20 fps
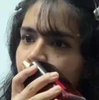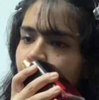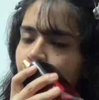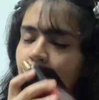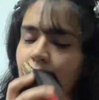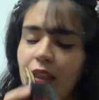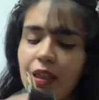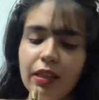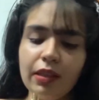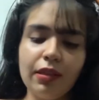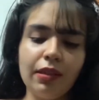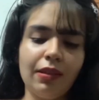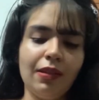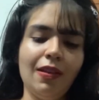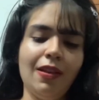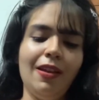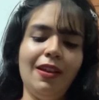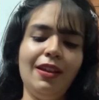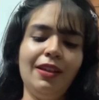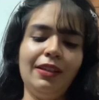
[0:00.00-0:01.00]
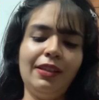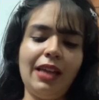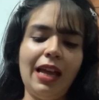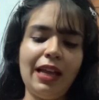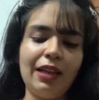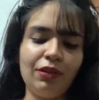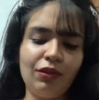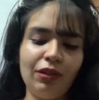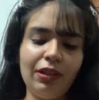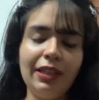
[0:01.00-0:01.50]
This is
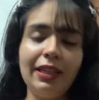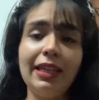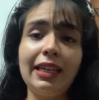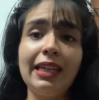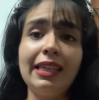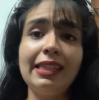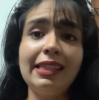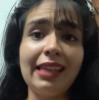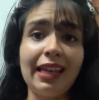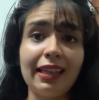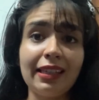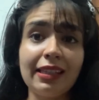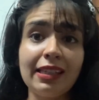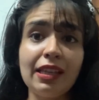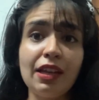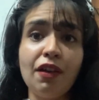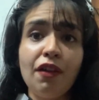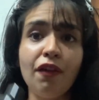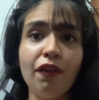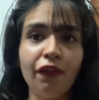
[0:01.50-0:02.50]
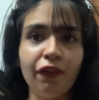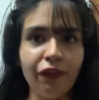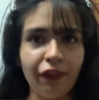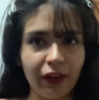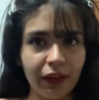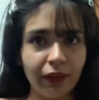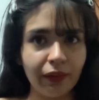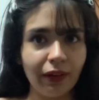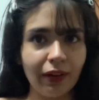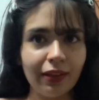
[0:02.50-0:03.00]
actually a sexy
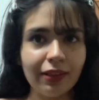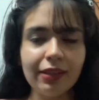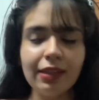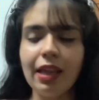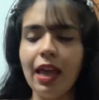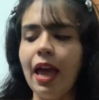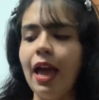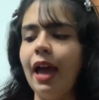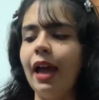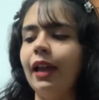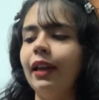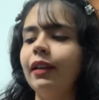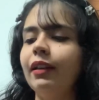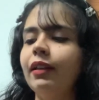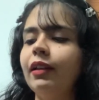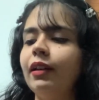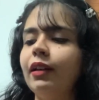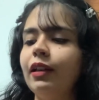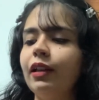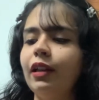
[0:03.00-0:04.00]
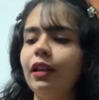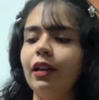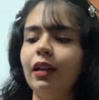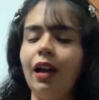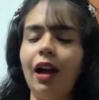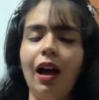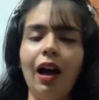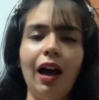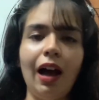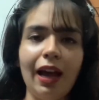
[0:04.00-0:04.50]
fragrance, and
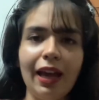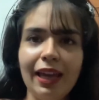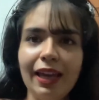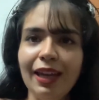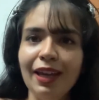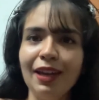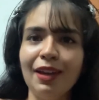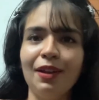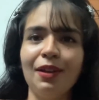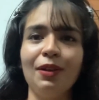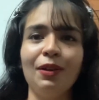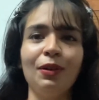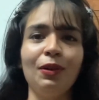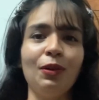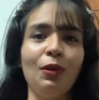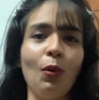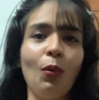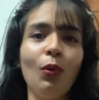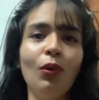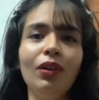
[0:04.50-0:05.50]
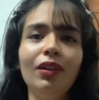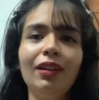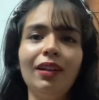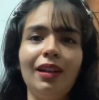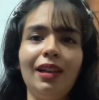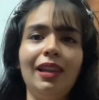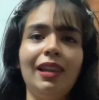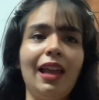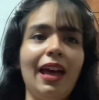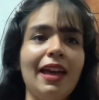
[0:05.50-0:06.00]
I
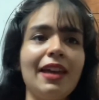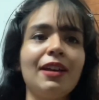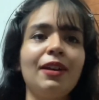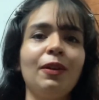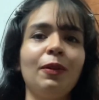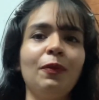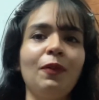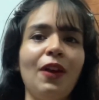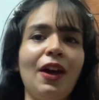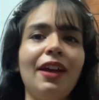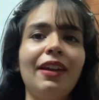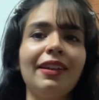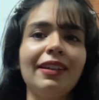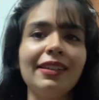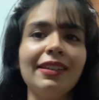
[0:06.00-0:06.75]
don't like wearing